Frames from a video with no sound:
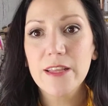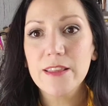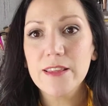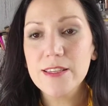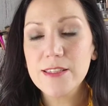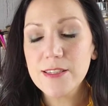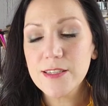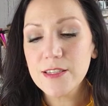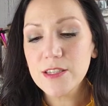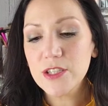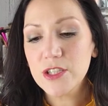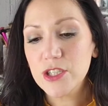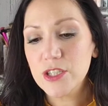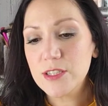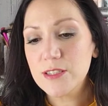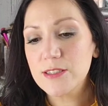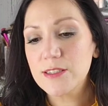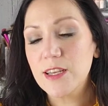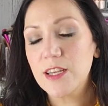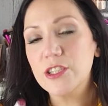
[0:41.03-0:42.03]
This is
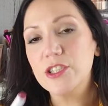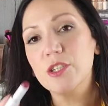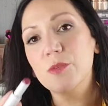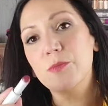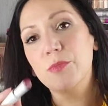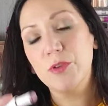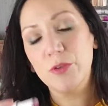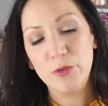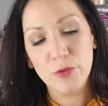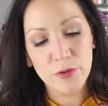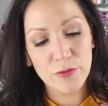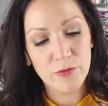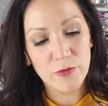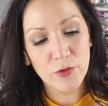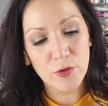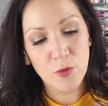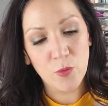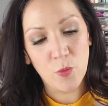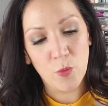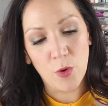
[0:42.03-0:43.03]
just such a
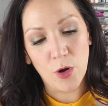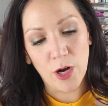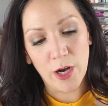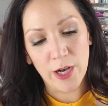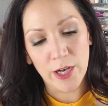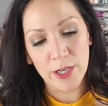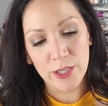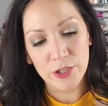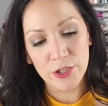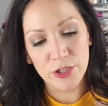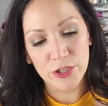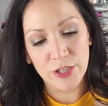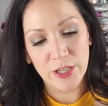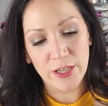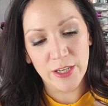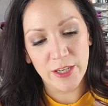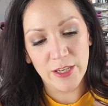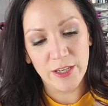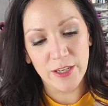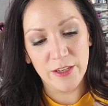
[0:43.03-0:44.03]
beautiful wash
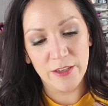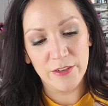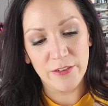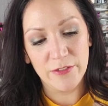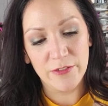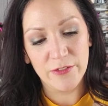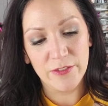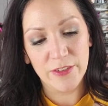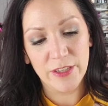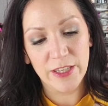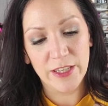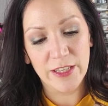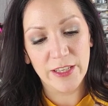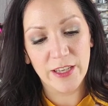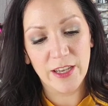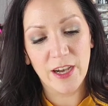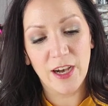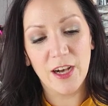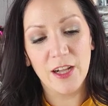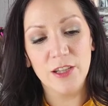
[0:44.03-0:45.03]
of
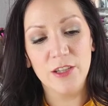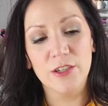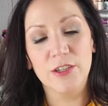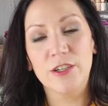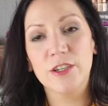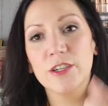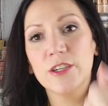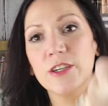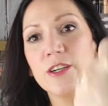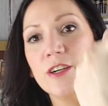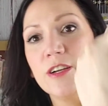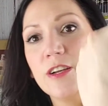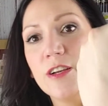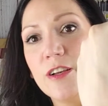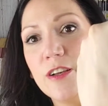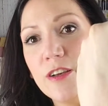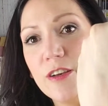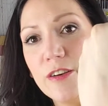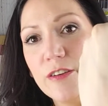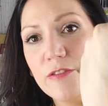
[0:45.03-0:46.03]
color
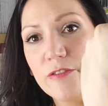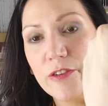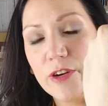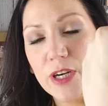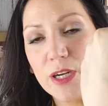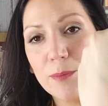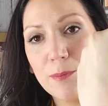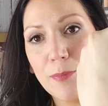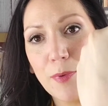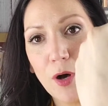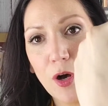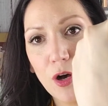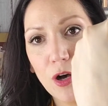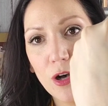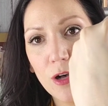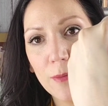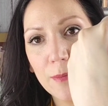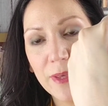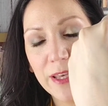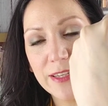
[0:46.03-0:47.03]
for a
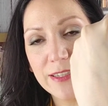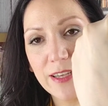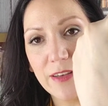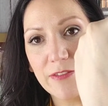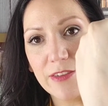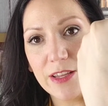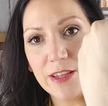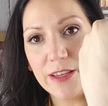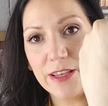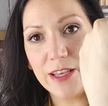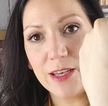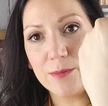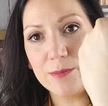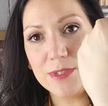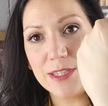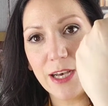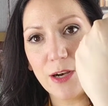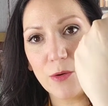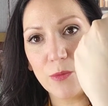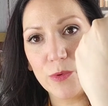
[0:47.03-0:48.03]
balm. It definitely
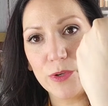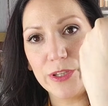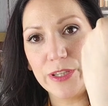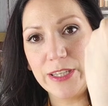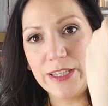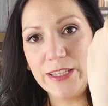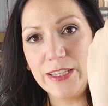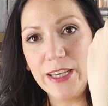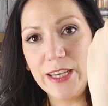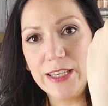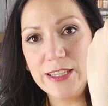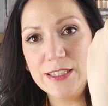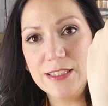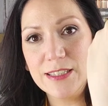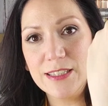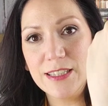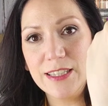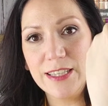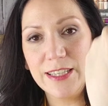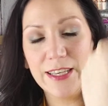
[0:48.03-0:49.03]
comes out really
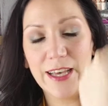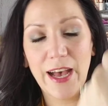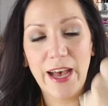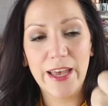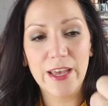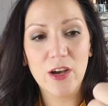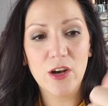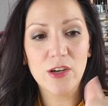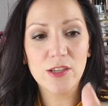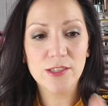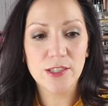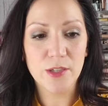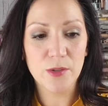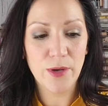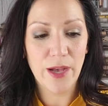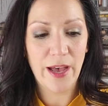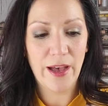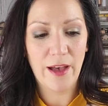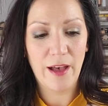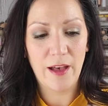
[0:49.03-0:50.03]
nicely. I also
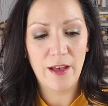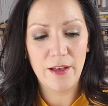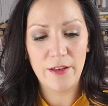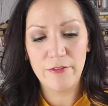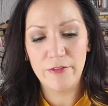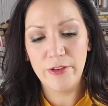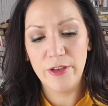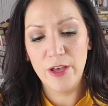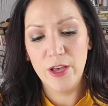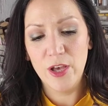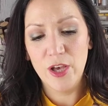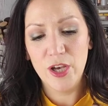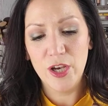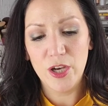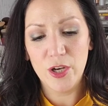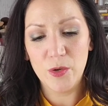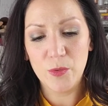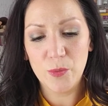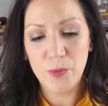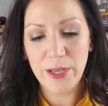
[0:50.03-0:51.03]
have
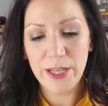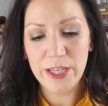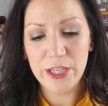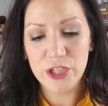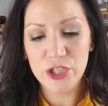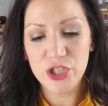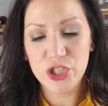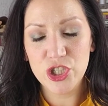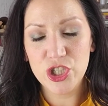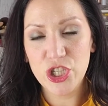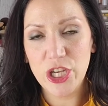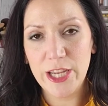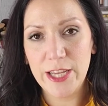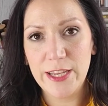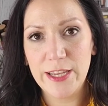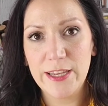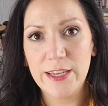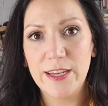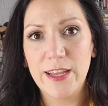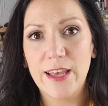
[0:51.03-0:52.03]
a reddish
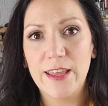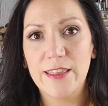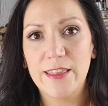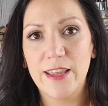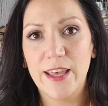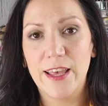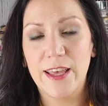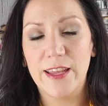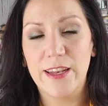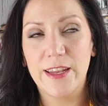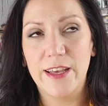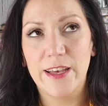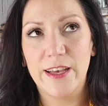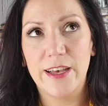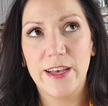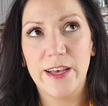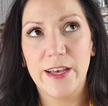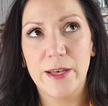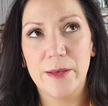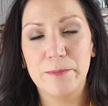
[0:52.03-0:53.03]
shade, and then
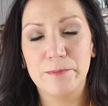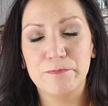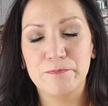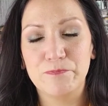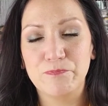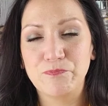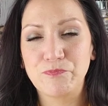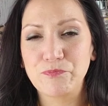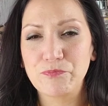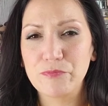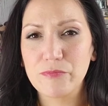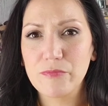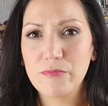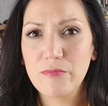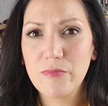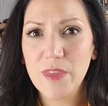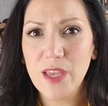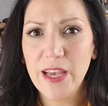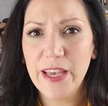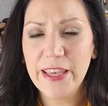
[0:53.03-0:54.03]

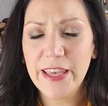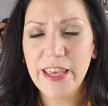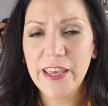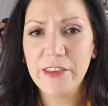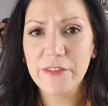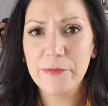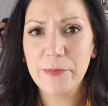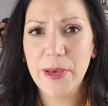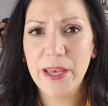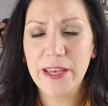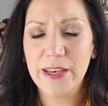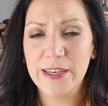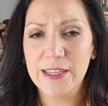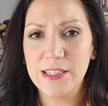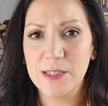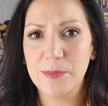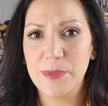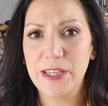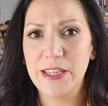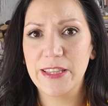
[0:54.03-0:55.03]
I gave my
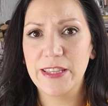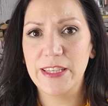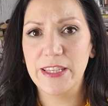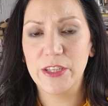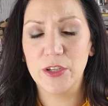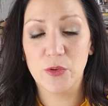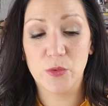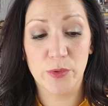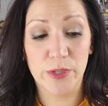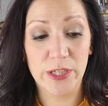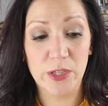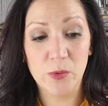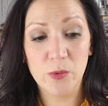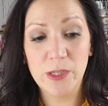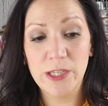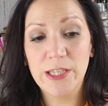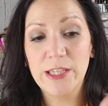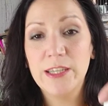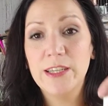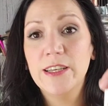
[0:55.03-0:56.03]
husband the green
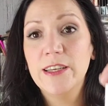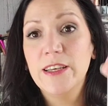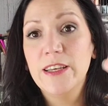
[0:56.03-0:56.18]
one.